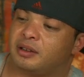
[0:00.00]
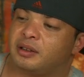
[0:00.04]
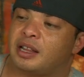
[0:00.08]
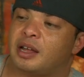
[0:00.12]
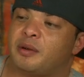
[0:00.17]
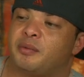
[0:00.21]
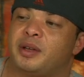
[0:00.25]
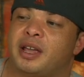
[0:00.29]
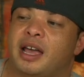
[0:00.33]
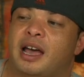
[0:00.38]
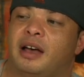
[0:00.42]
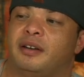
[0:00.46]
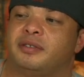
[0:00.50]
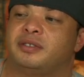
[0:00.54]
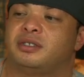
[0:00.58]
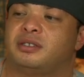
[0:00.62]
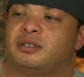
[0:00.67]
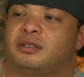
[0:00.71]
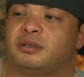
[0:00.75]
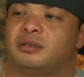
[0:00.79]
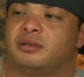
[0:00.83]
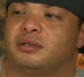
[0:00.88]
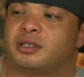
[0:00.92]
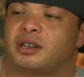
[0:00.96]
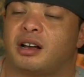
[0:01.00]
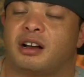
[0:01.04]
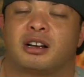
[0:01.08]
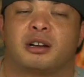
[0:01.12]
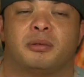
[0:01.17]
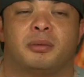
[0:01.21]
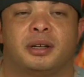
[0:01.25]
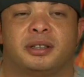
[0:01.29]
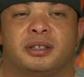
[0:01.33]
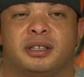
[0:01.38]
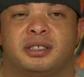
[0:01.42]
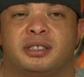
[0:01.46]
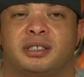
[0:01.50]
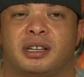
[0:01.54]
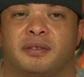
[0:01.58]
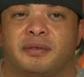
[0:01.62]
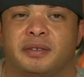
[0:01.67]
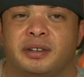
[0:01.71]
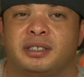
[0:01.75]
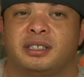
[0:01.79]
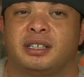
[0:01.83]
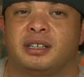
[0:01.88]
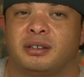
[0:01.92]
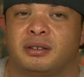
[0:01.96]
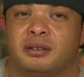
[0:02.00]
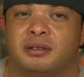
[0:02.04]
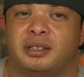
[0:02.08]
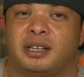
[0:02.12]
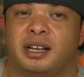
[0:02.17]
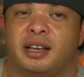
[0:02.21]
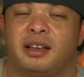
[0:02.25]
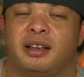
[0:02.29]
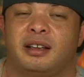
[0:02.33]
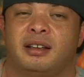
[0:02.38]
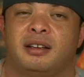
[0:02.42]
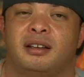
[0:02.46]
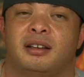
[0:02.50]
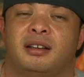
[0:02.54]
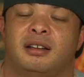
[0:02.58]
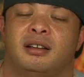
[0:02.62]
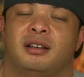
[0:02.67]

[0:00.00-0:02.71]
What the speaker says: that we have to talk about this every single day.